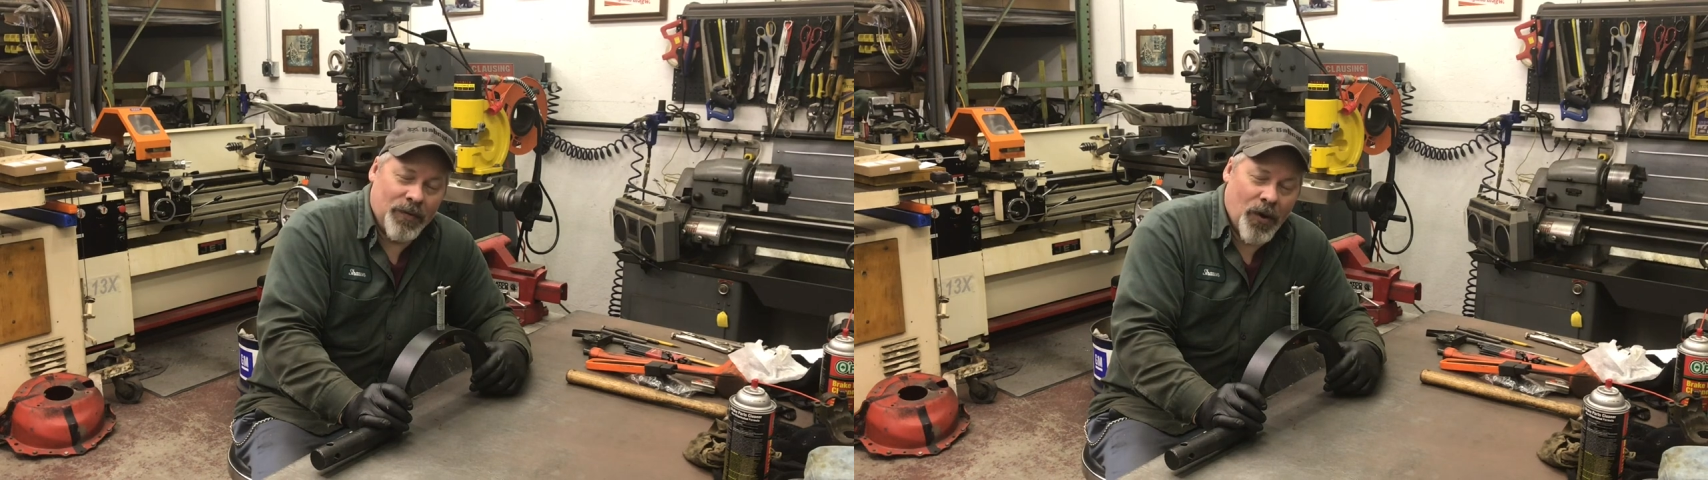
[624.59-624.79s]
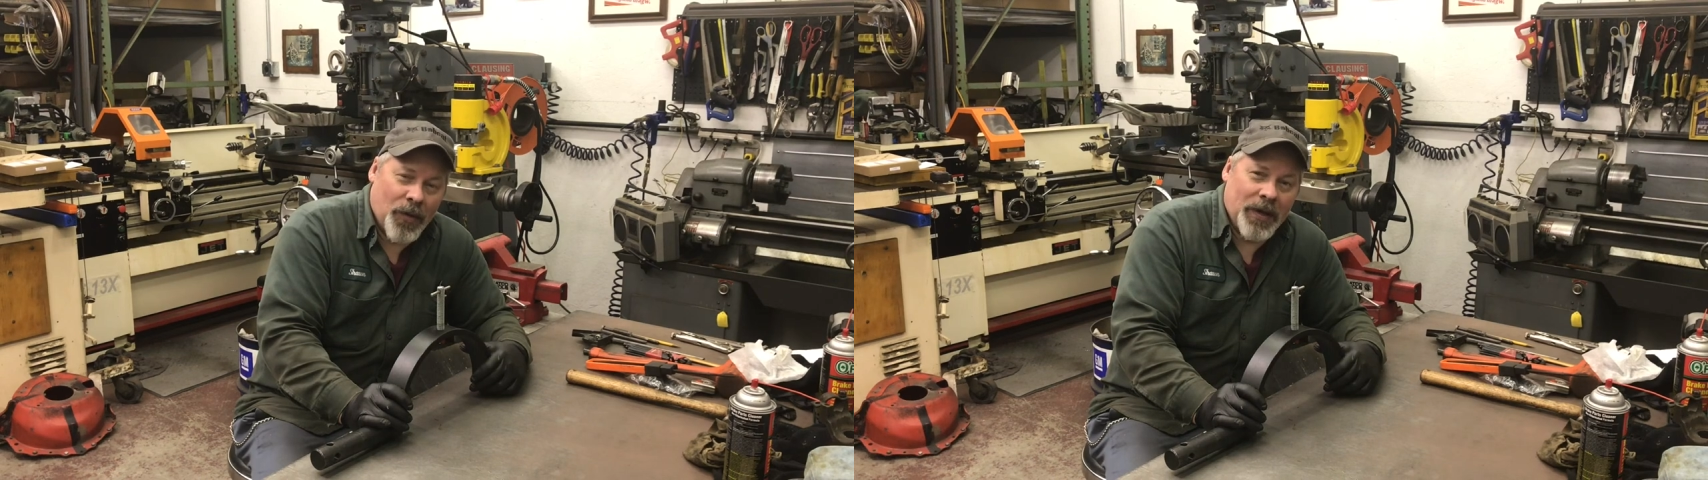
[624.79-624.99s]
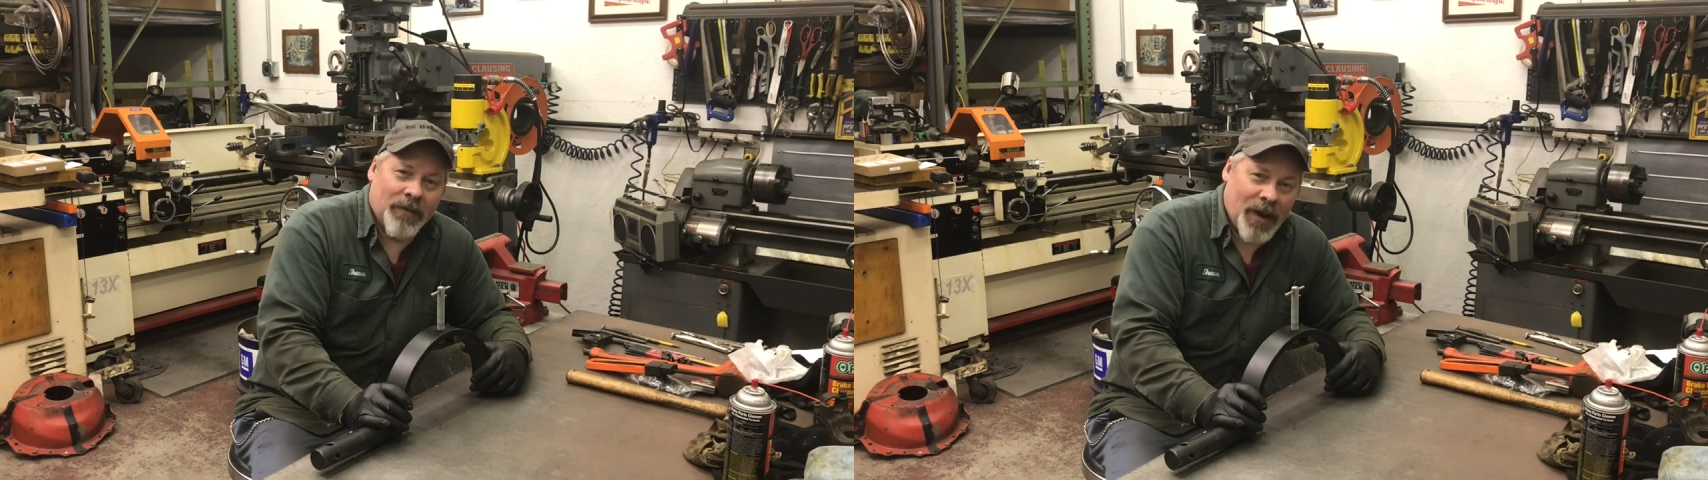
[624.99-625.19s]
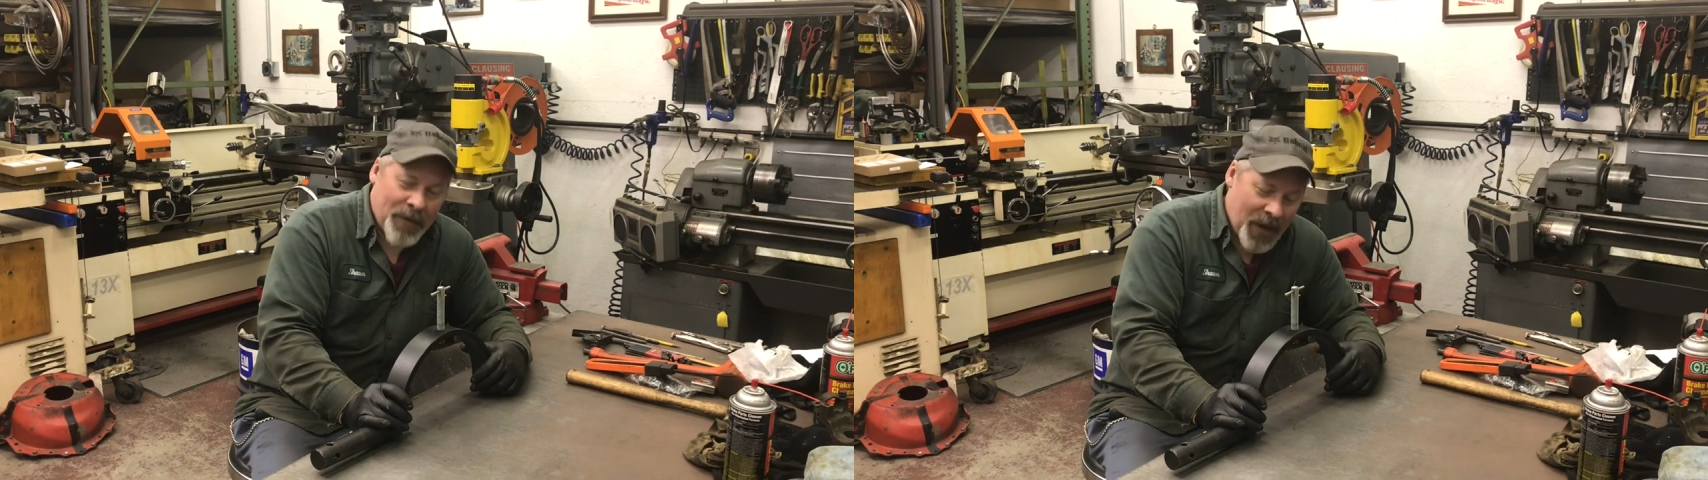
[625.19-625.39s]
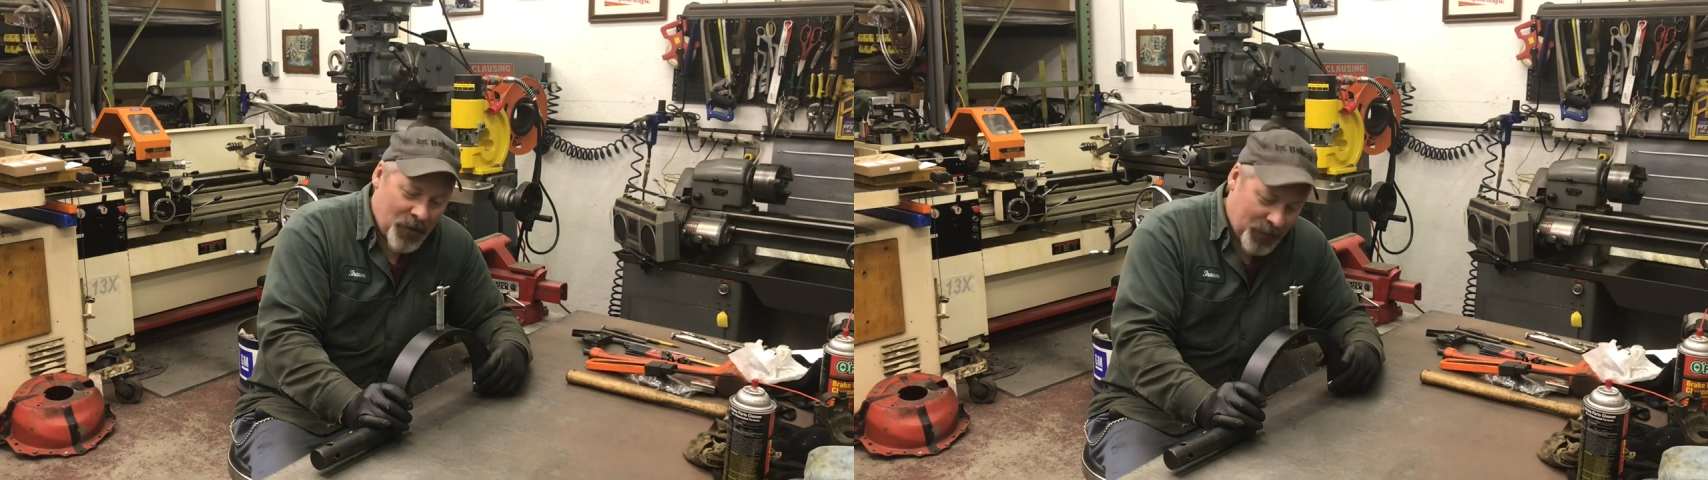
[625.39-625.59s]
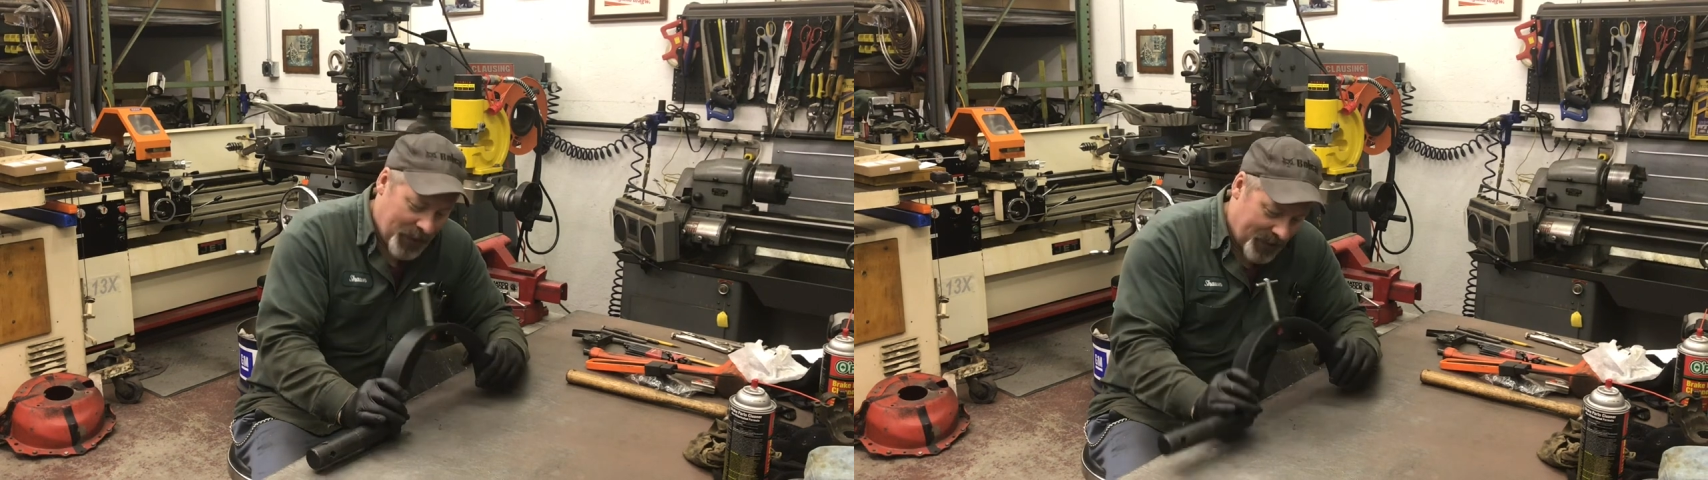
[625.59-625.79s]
Nobody in the right mind would pay